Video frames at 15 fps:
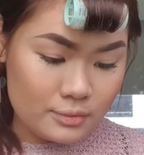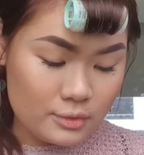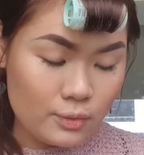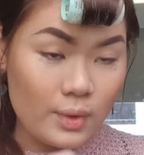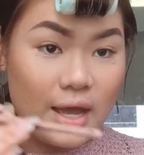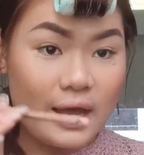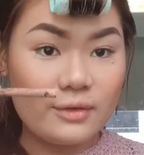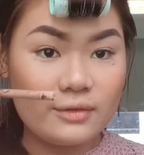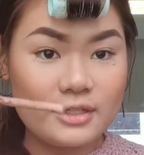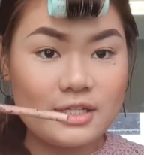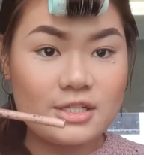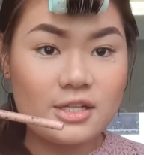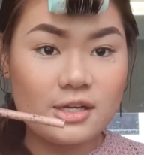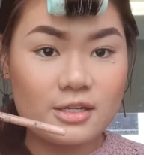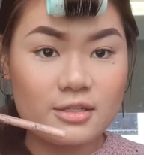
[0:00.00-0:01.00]
Wow, this
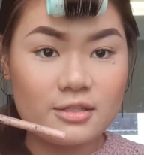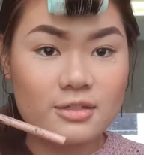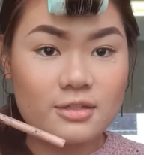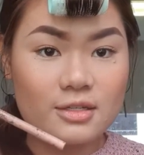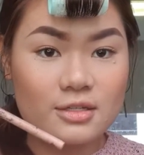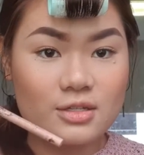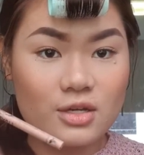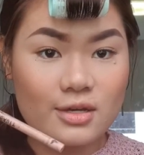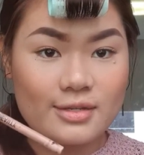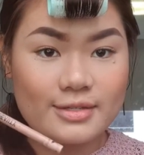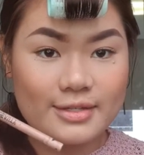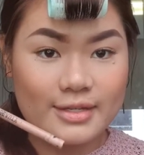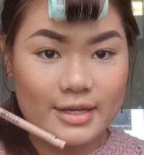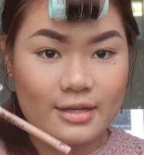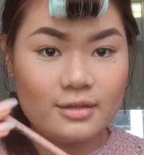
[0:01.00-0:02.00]
looks
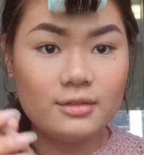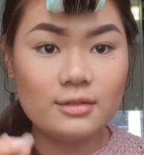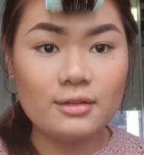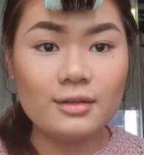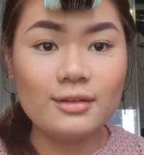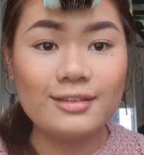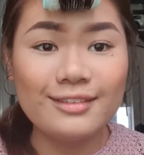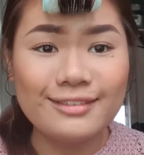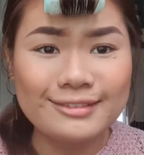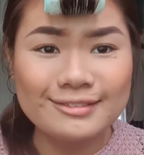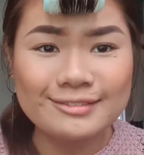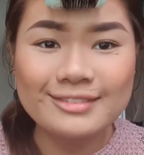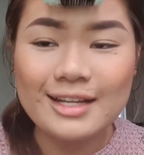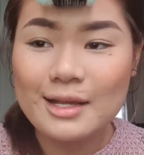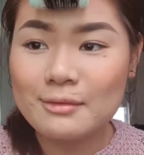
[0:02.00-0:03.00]
disgusting.
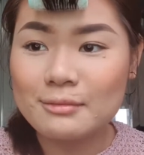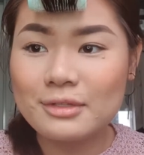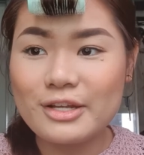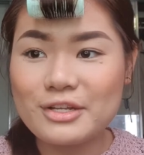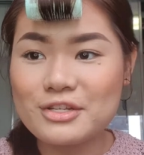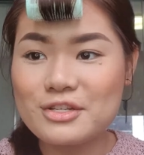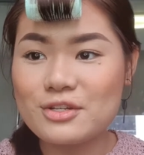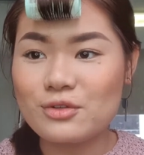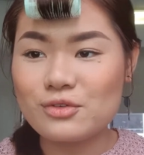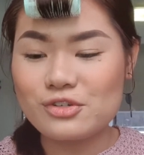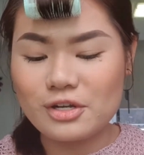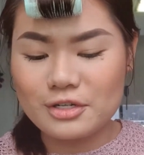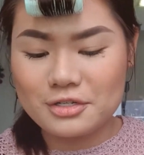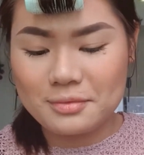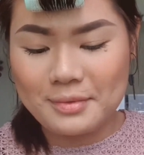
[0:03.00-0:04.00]
Please don't
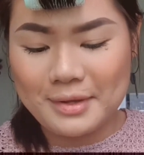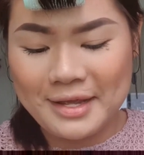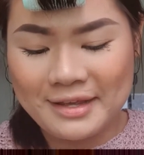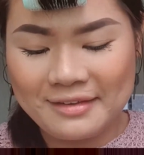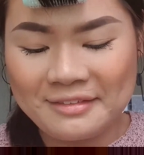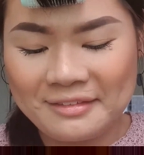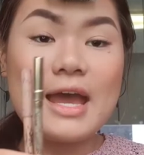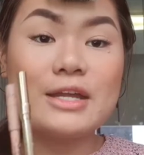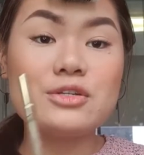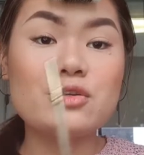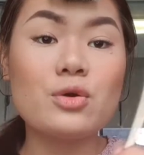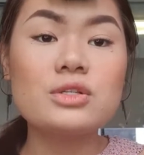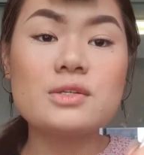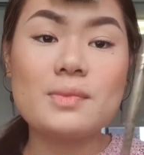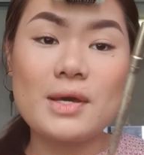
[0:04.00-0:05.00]
judge me.
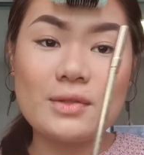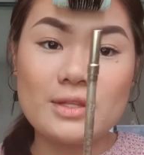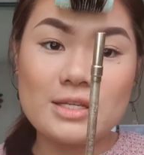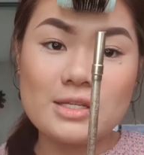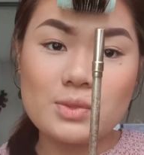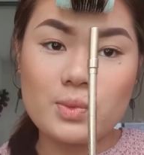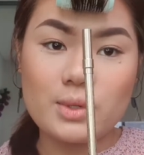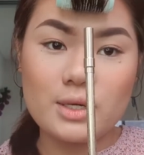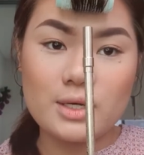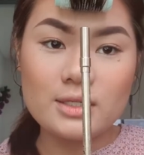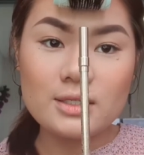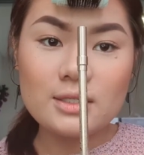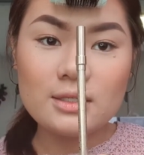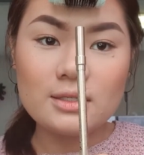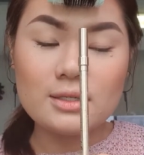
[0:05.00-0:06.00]
talked about this
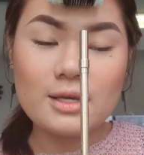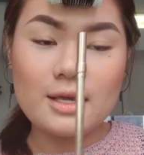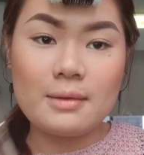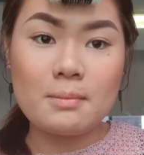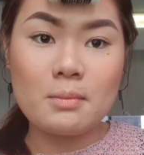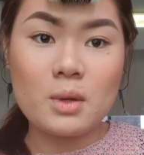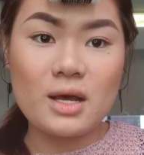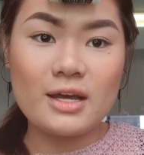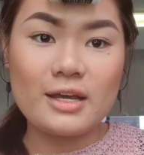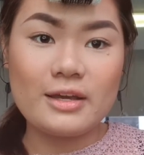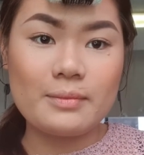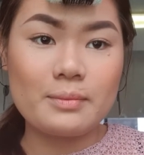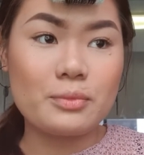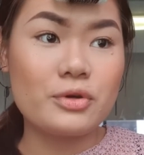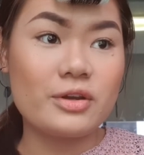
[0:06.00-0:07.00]
one in my
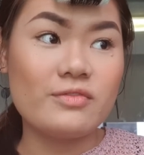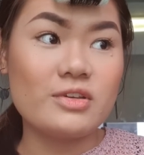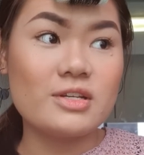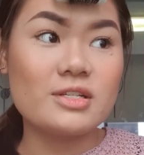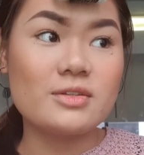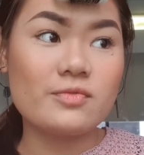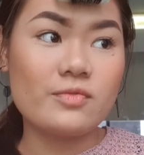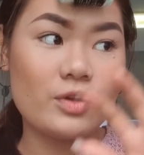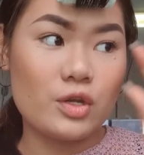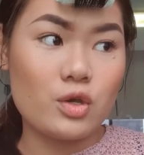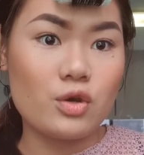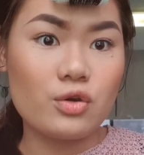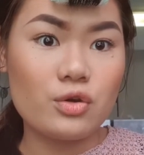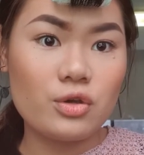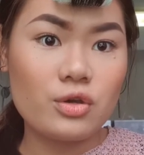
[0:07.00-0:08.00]
previous
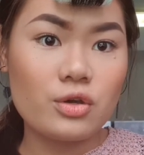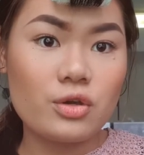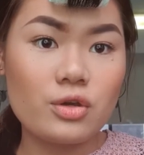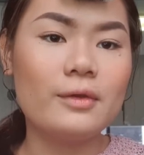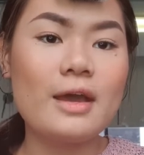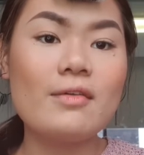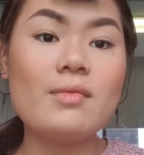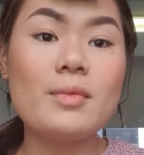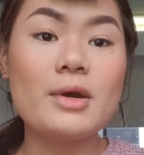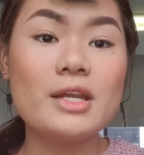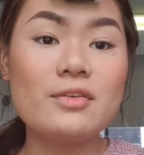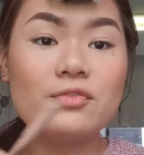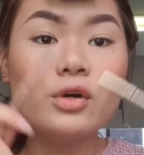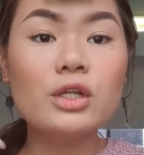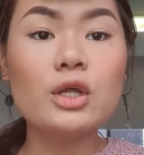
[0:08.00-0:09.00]
video. Everybody
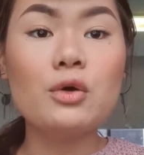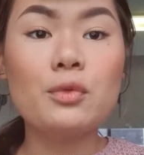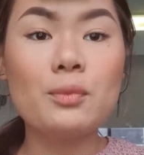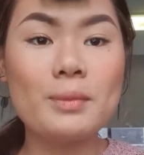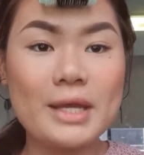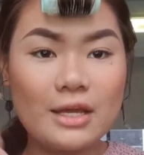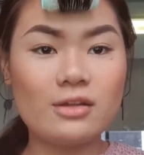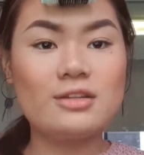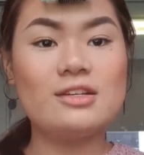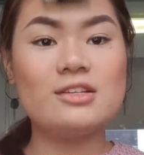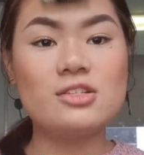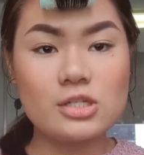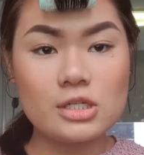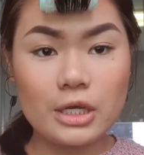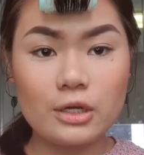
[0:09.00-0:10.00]
follow me on this
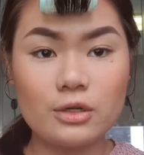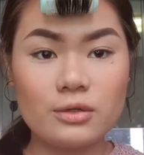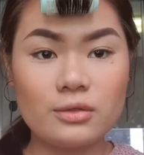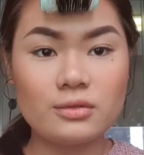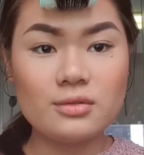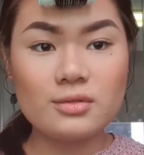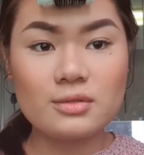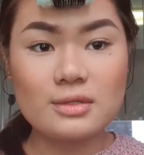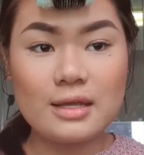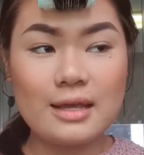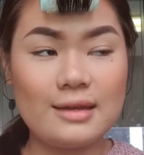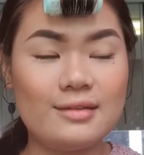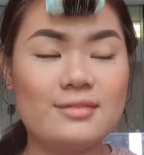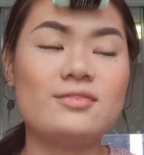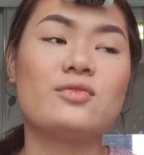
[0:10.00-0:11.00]
channel and
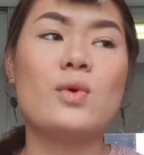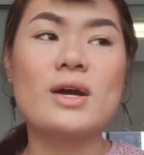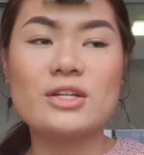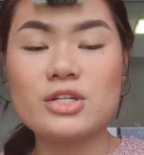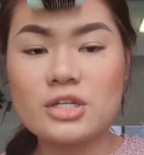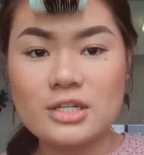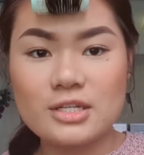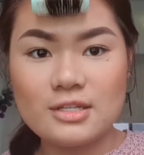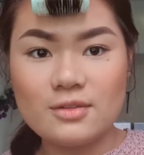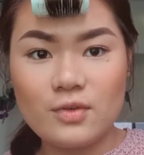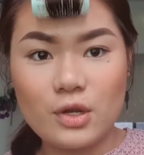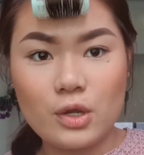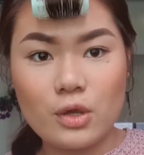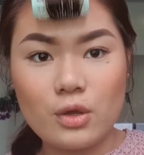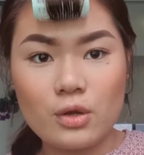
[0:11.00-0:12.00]
have watched
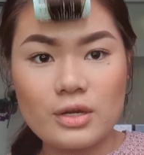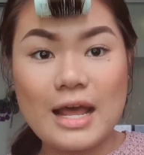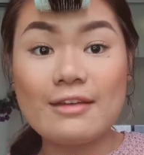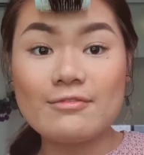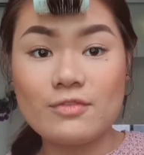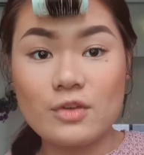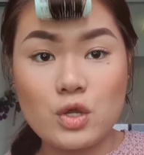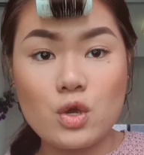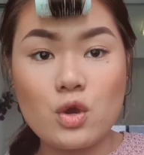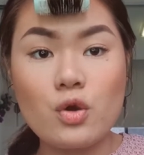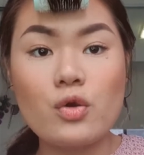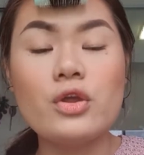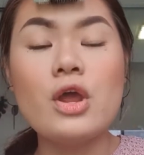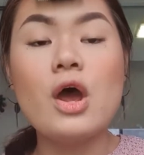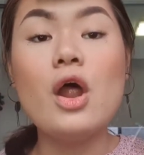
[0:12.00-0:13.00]
that
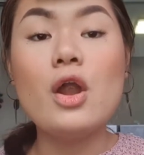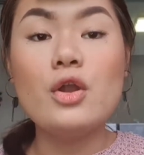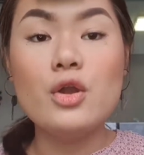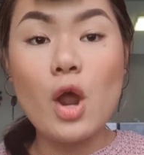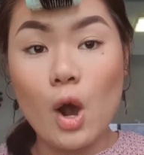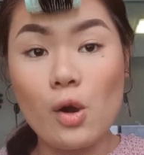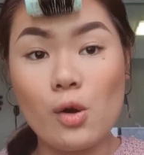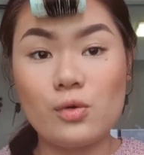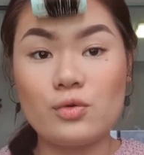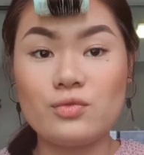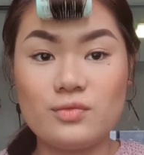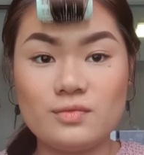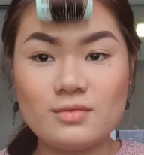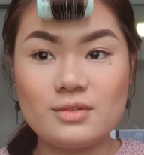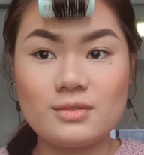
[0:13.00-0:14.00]
video
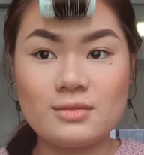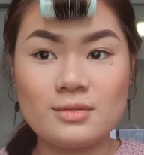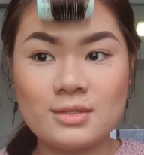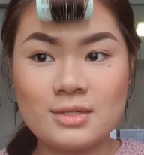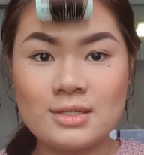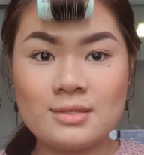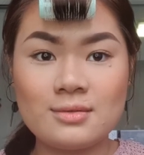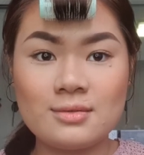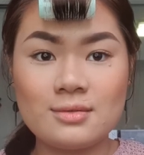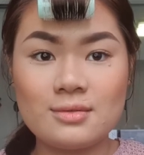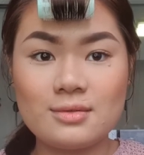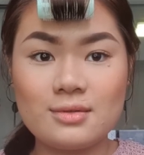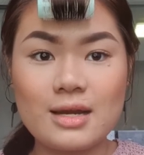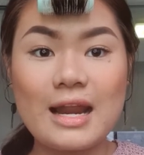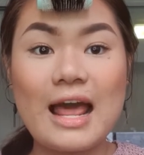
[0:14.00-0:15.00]
knows
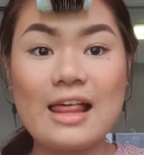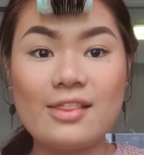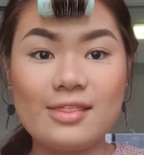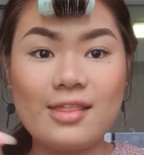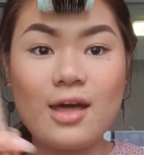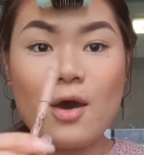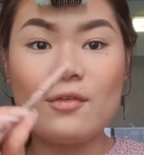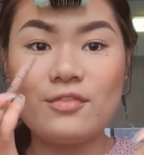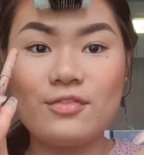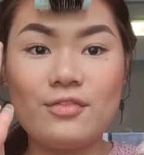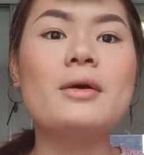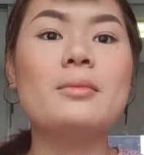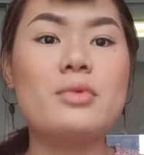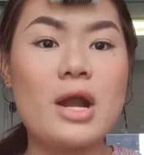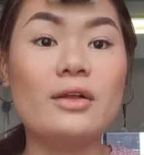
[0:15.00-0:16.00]
that I love
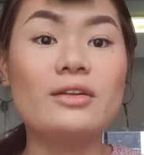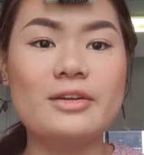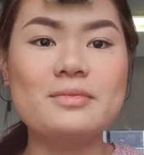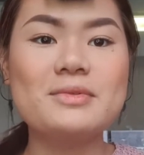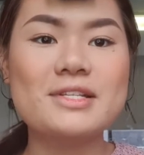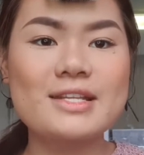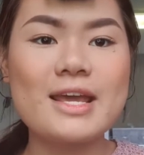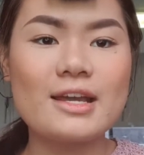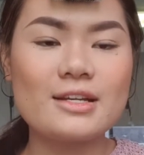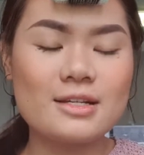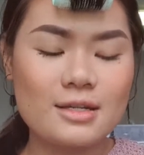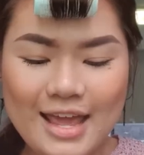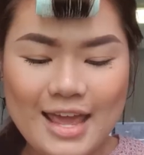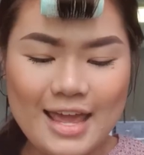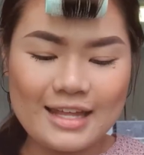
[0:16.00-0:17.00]
brown lipstick.
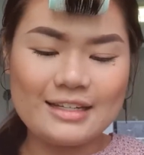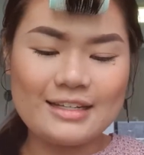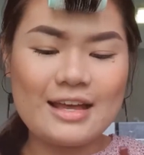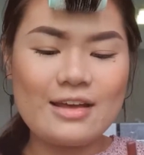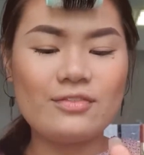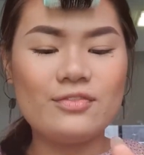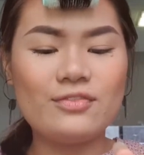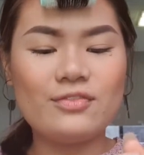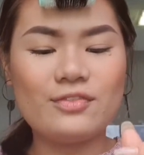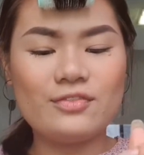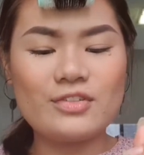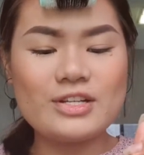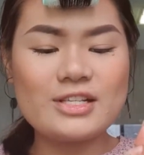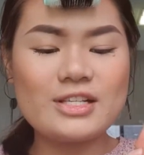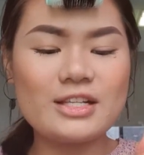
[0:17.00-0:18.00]
And I've
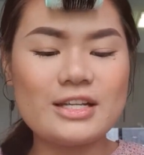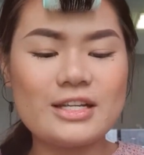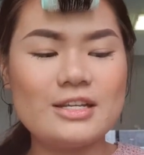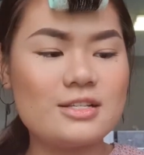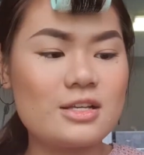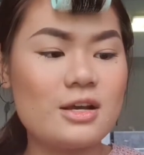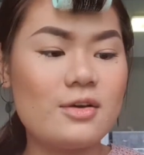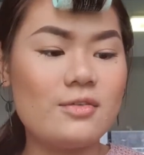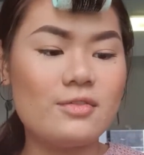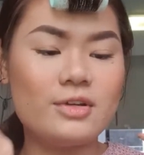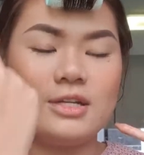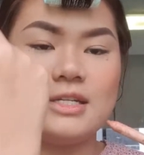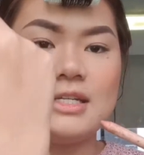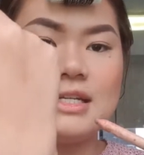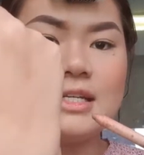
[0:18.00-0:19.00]
recently discovered
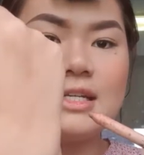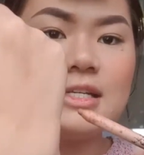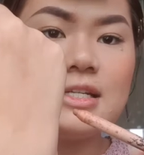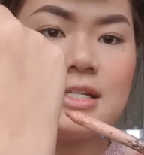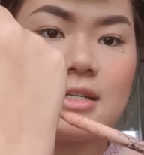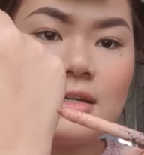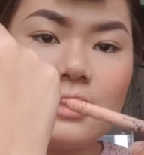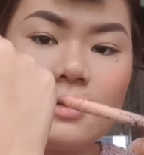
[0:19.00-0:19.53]
this.